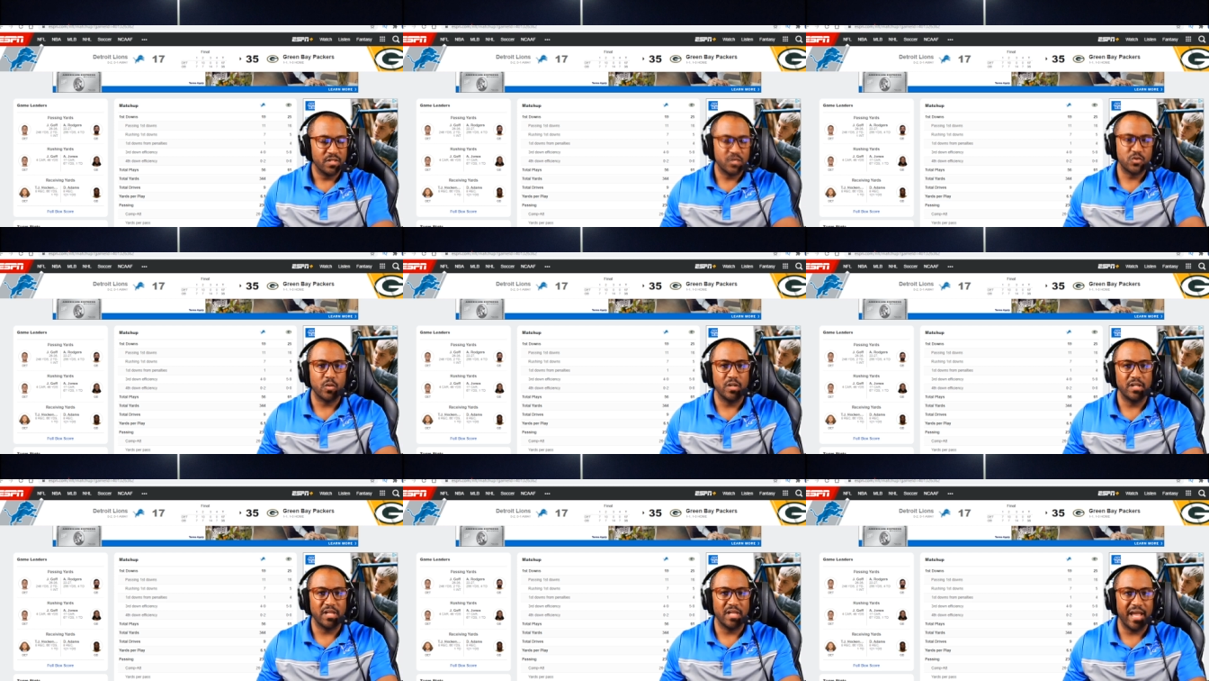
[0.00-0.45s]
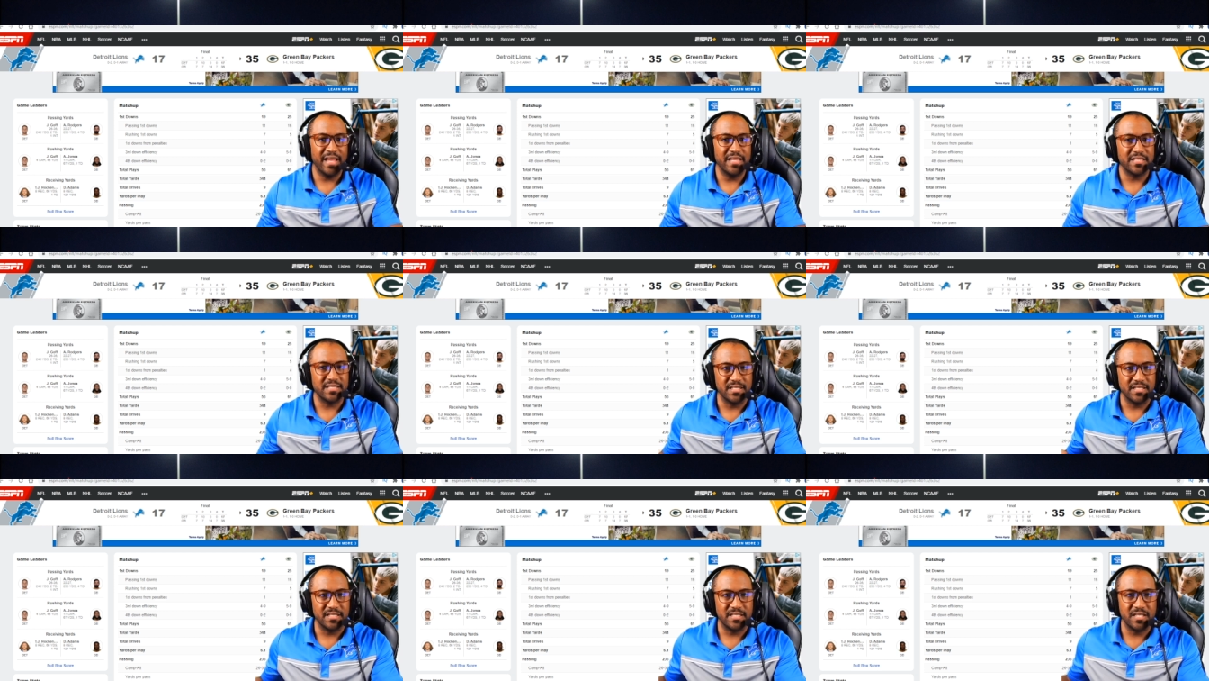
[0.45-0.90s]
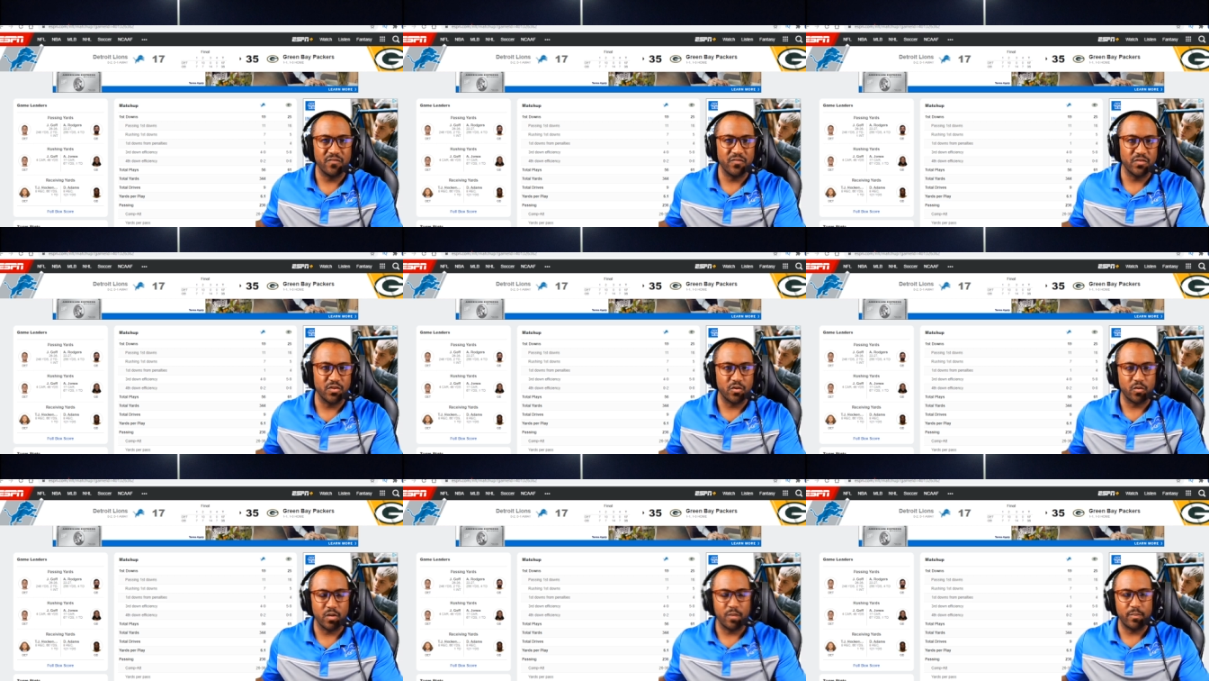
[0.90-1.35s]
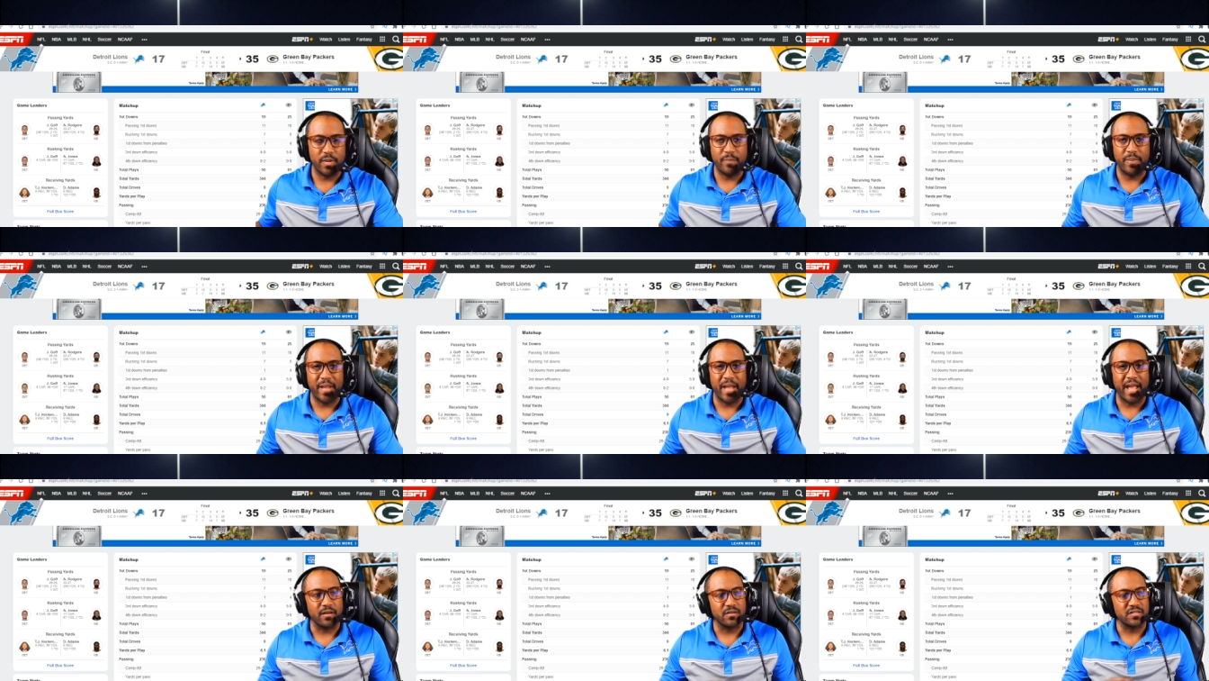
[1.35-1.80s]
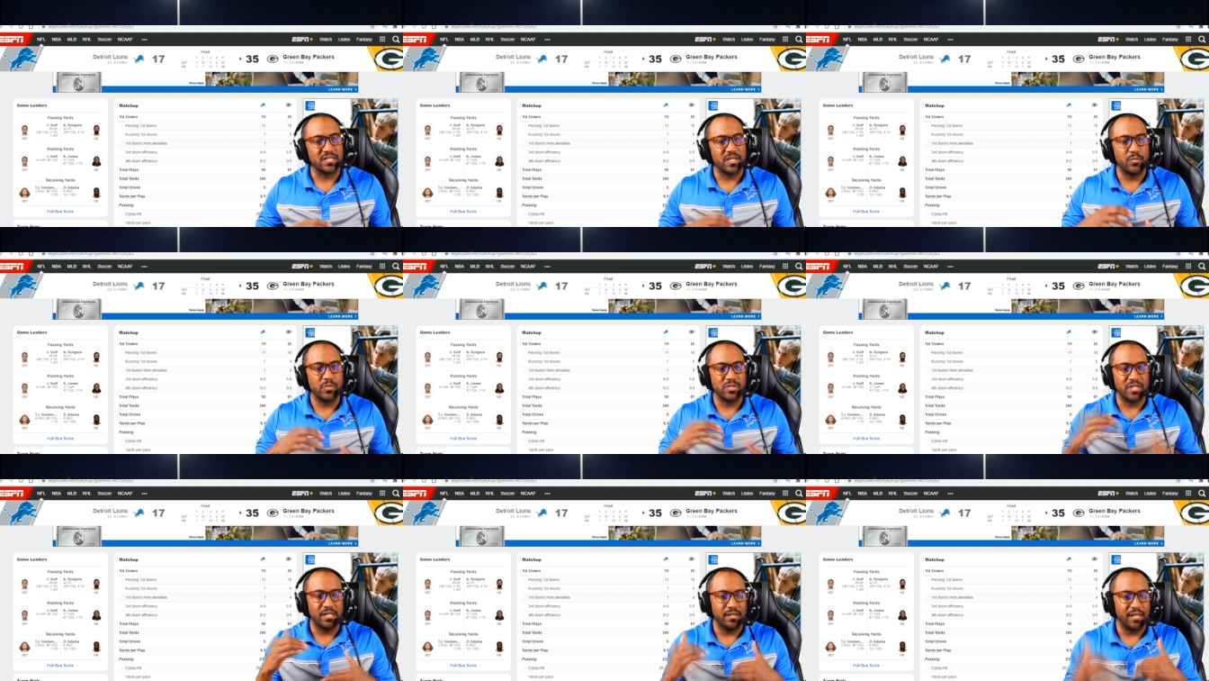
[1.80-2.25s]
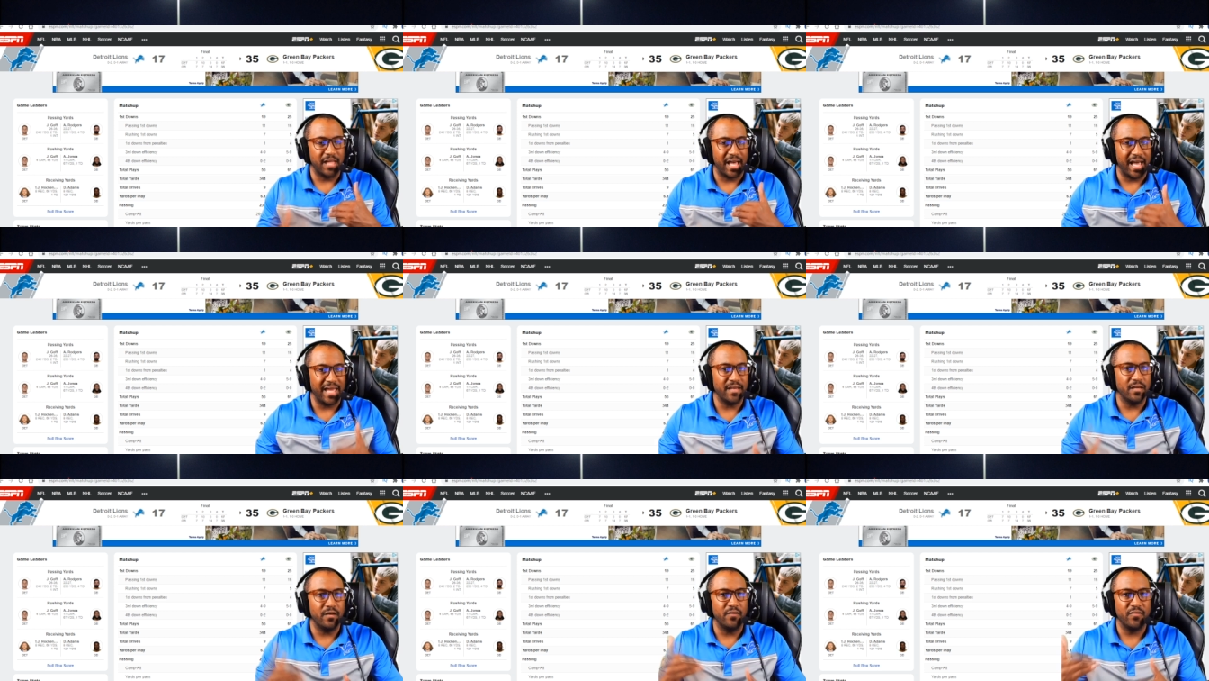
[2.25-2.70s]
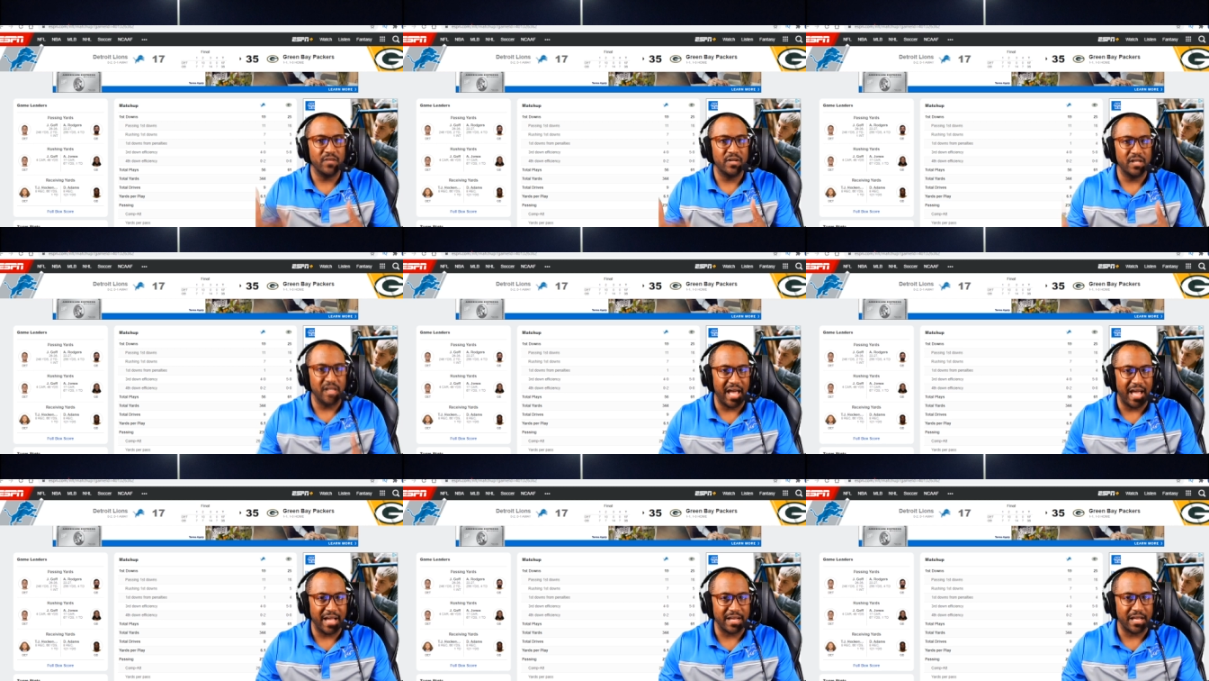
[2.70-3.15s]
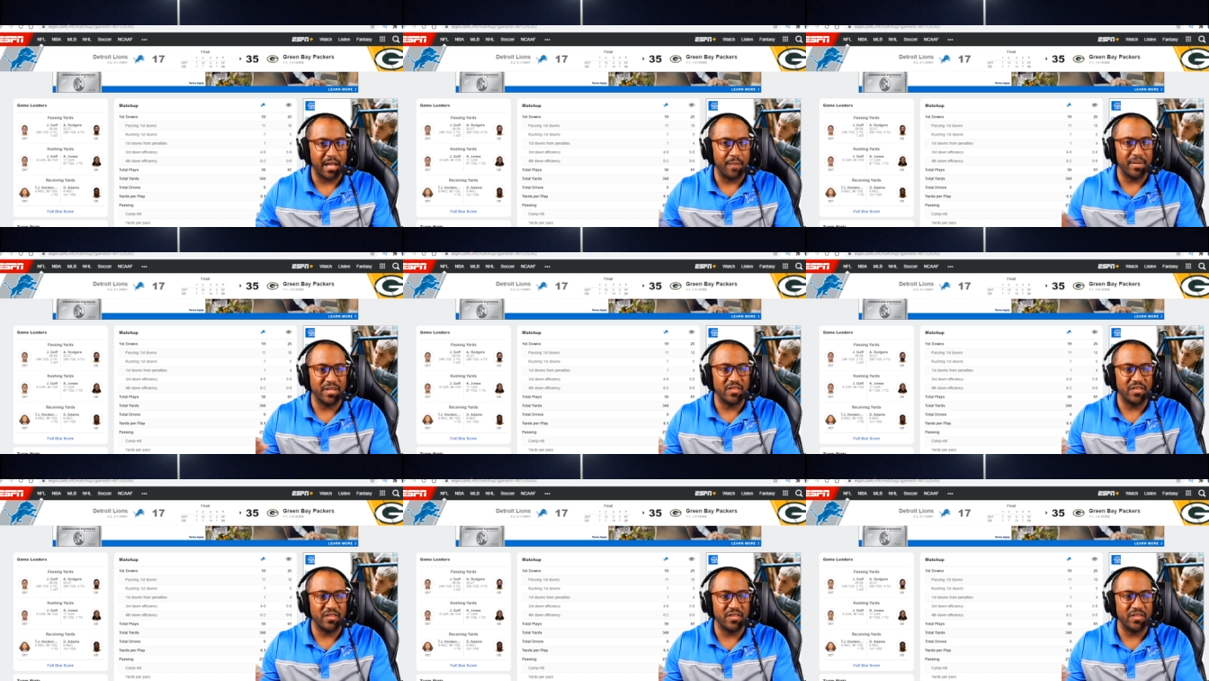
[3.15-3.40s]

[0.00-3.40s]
Detroit Lions and 10 for the Green Bay Packers. It was a lot of clock.